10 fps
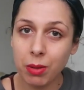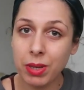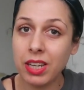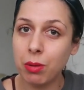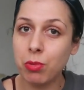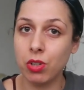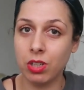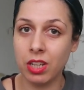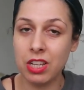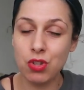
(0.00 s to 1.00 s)
I mean come
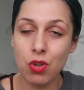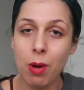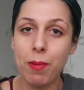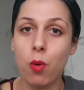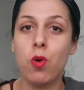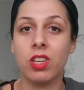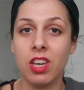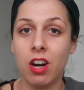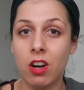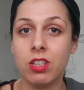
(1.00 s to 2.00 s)
on it's not about
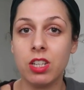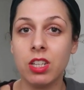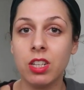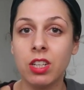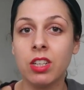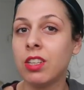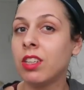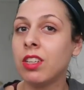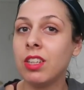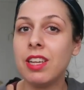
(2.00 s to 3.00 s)
working hard
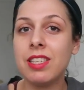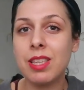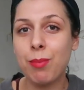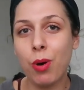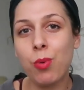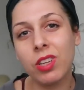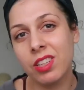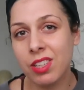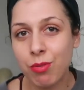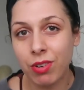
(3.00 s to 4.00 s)
it's about
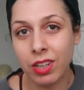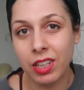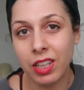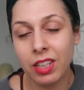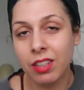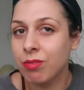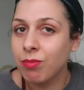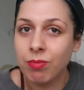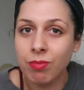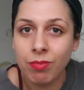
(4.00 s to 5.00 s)
working differently
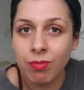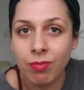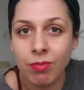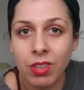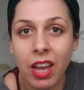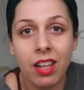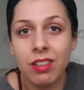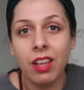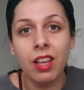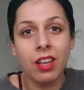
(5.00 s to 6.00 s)

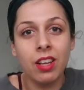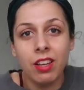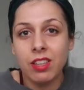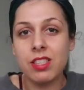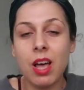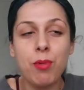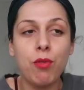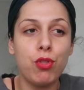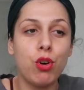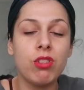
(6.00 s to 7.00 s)
and some
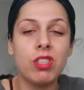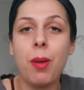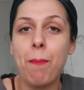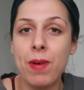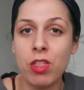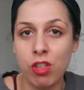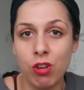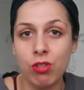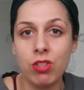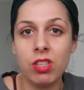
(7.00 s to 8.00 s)
of those
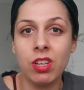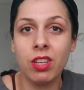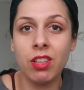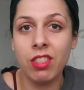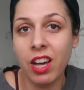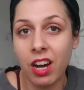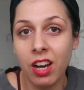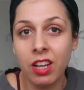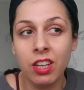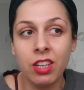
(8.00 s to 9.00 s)
methods that